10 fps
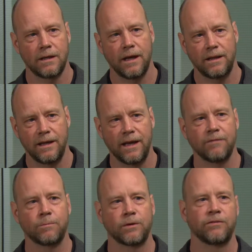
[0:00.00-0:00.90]
and they
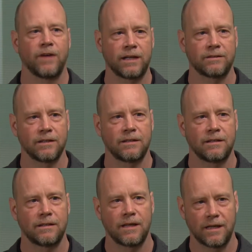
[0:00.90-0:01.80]
have perfected
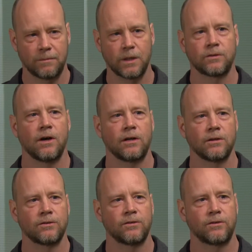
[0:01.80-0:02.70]
getting
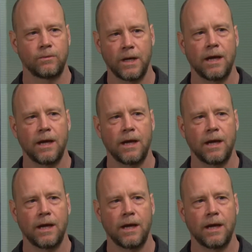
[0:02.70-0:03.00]
McDonald's to my